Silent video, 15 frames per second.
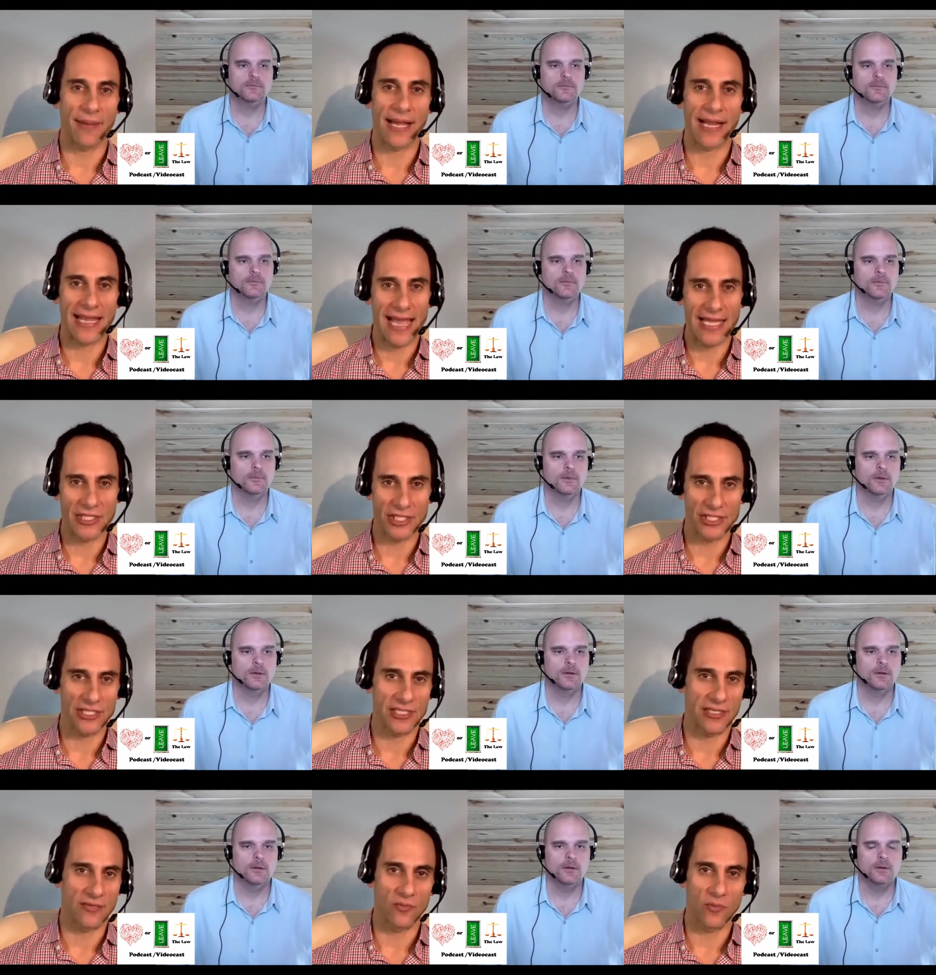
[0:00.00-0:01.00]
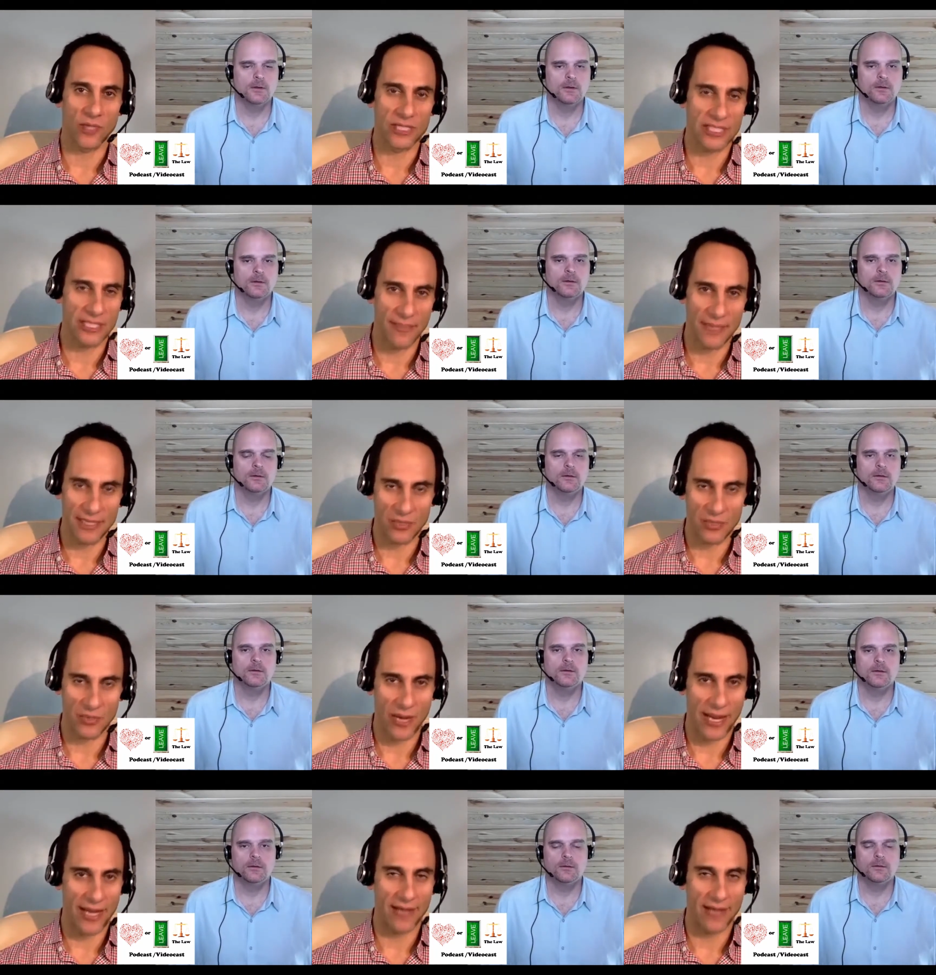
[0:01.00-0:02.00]
Speaker 1: gadgets and what's the best
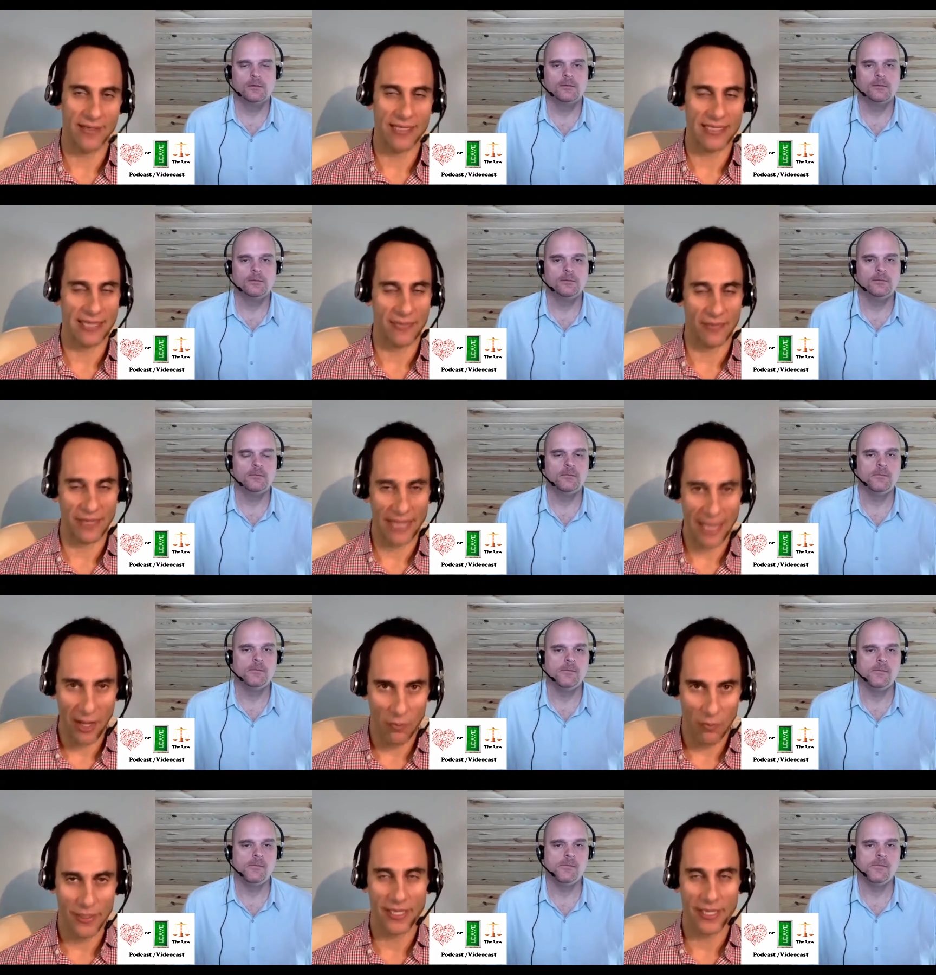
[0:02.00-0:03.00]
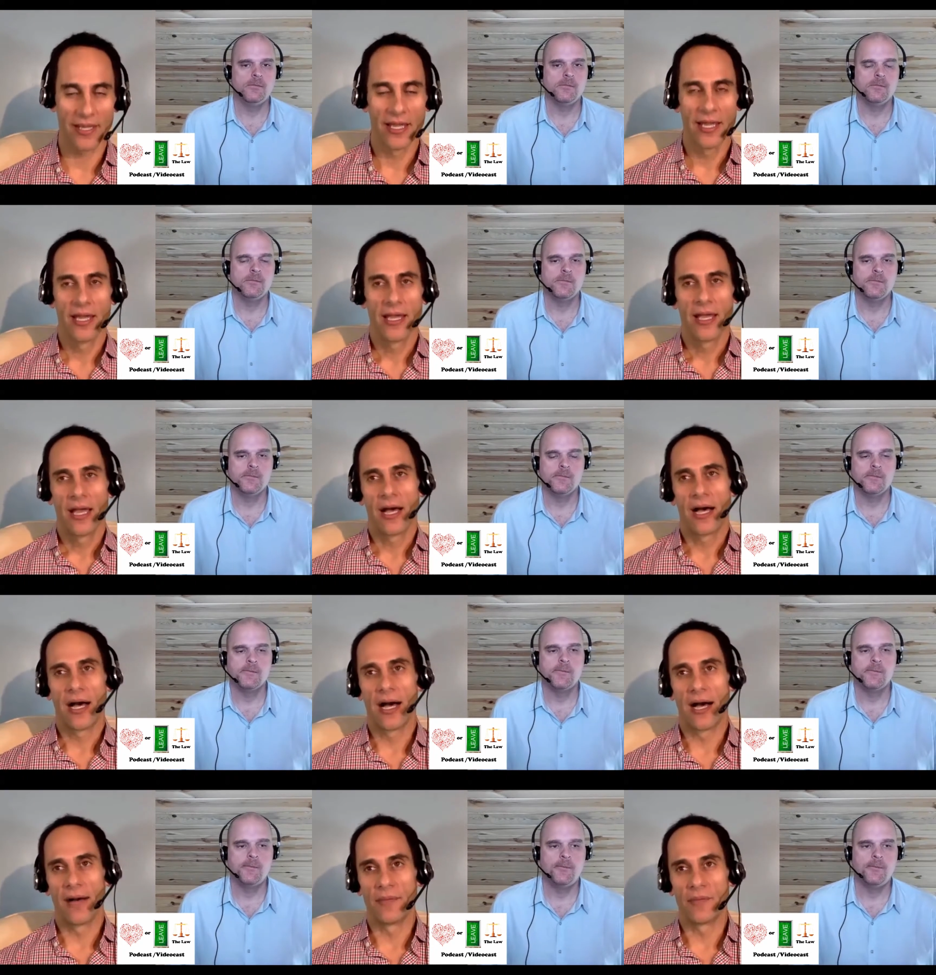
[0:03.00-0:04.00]
way, and that's not really helping.
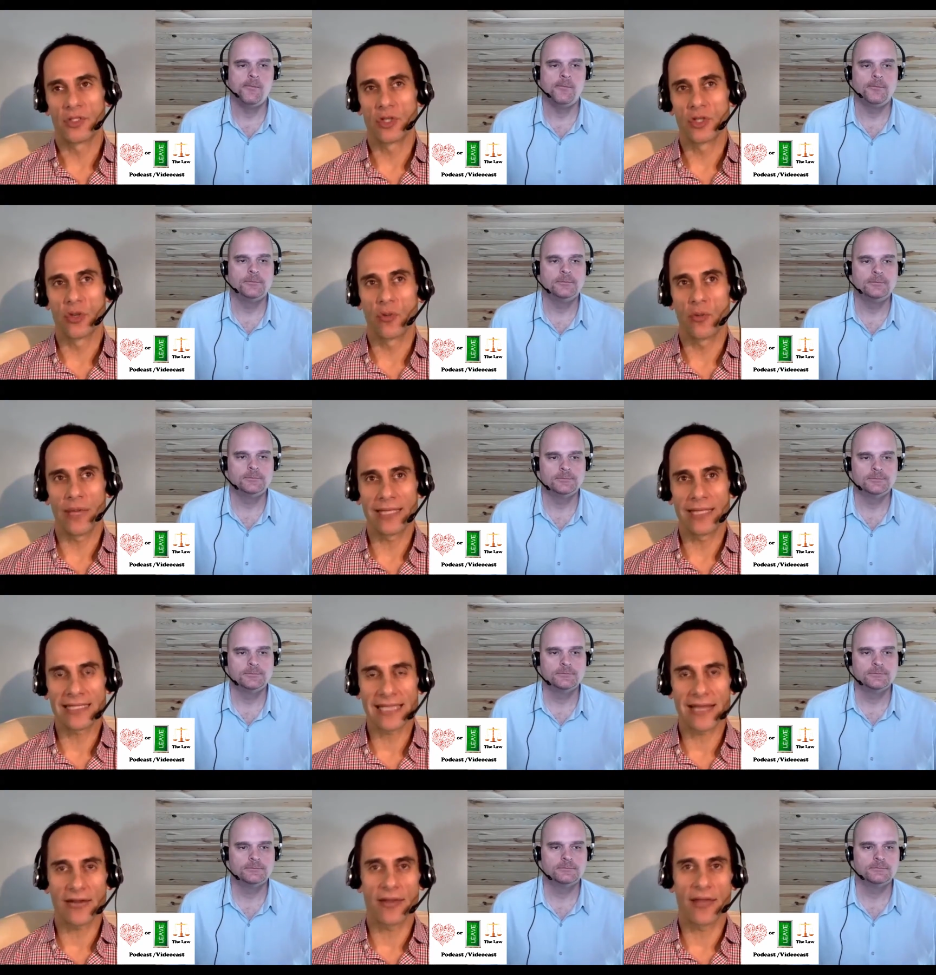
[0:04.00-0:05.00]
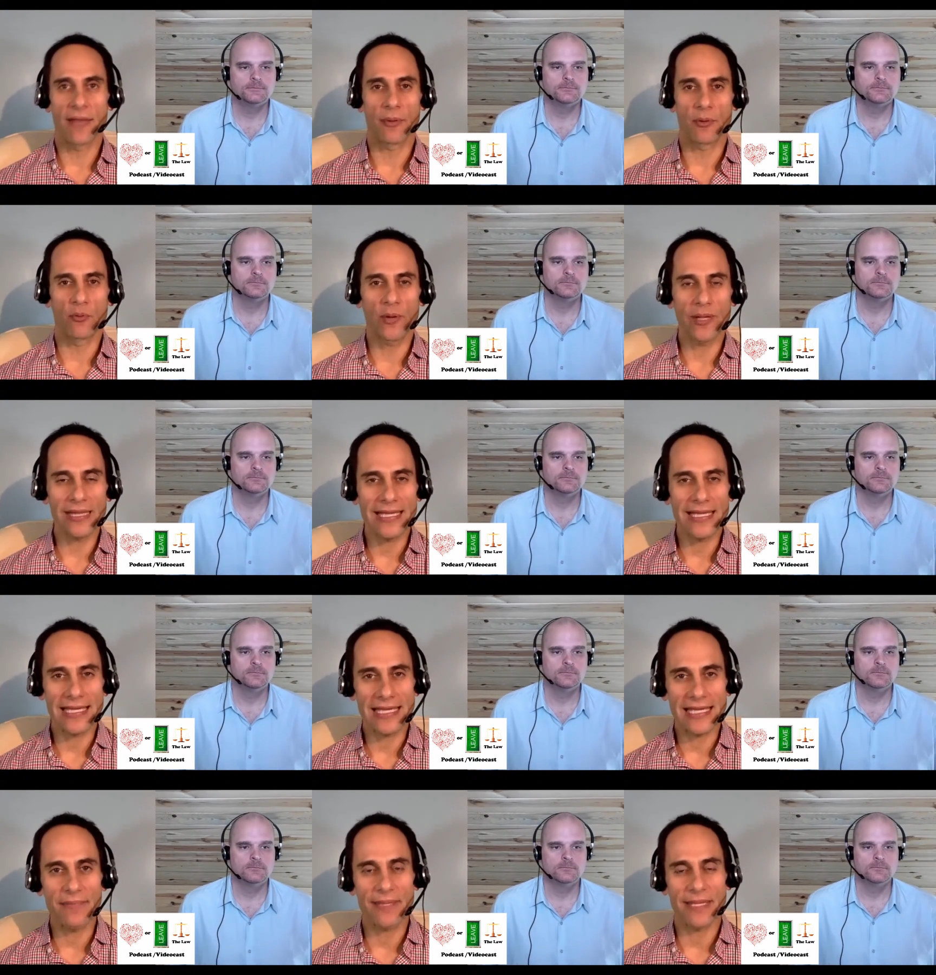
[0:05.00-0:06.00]
Um, so insight on that, but really
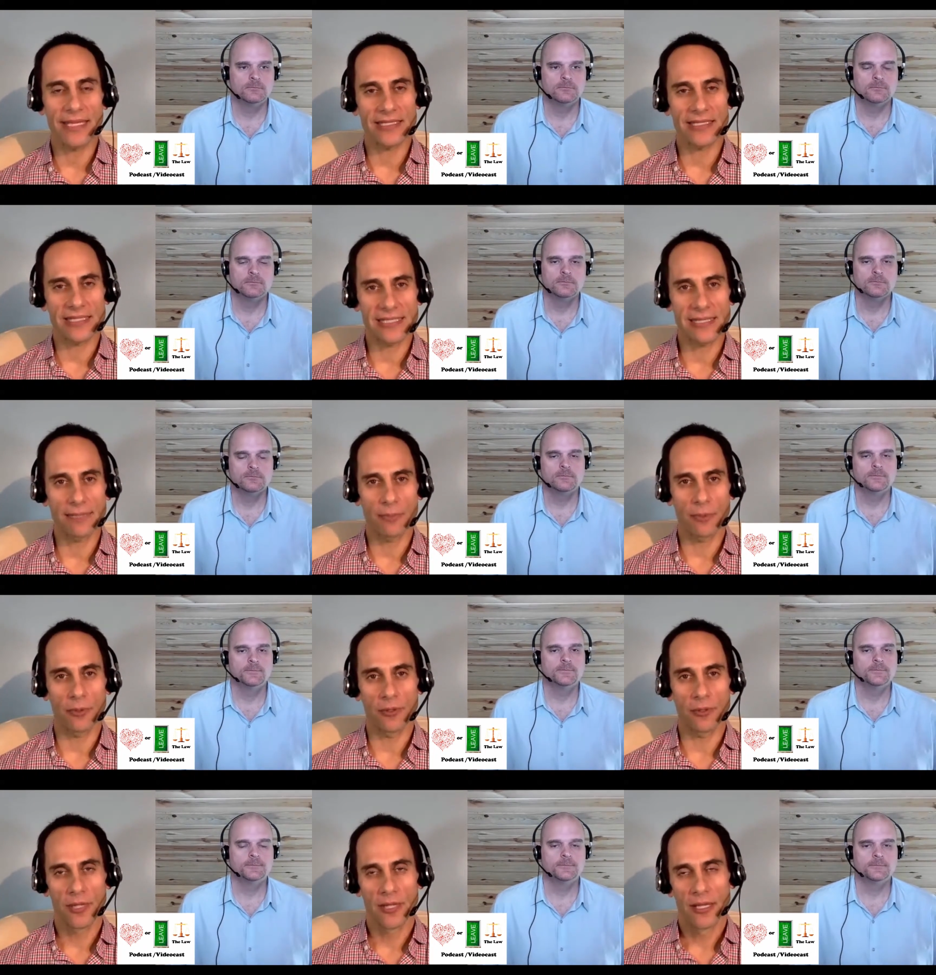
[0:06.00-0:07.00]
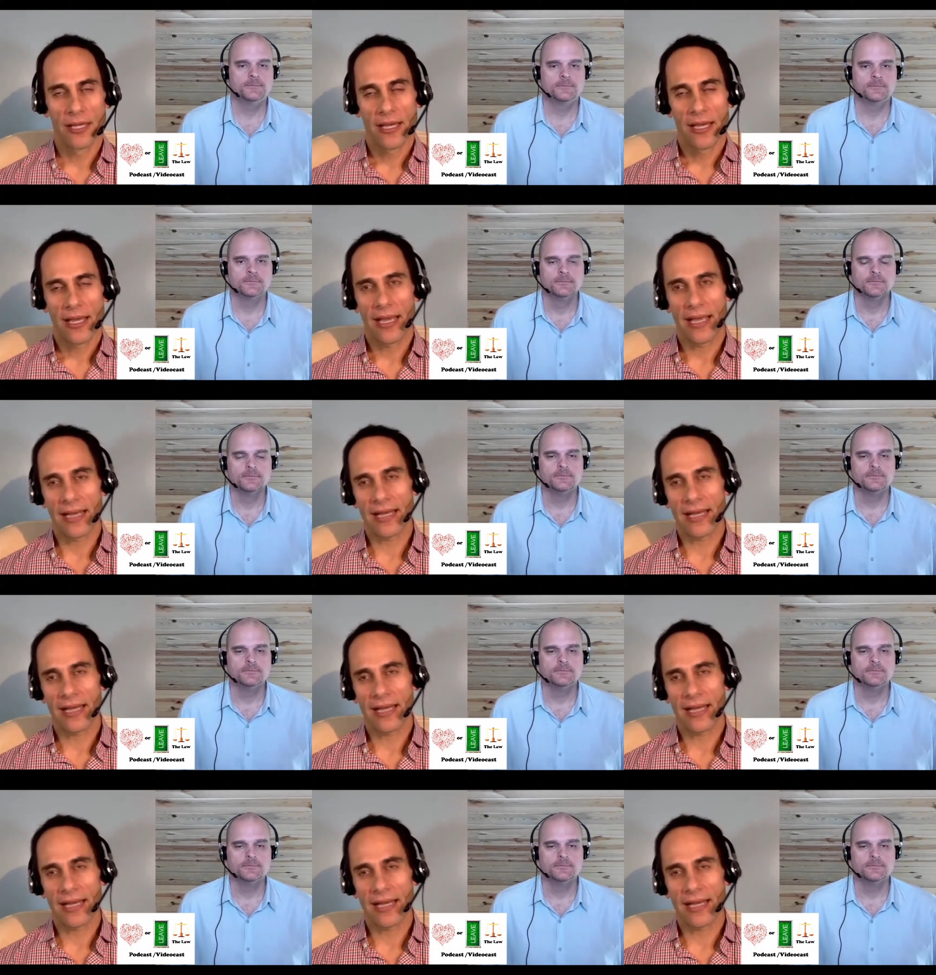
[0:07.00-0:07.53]
keeping it simple. And I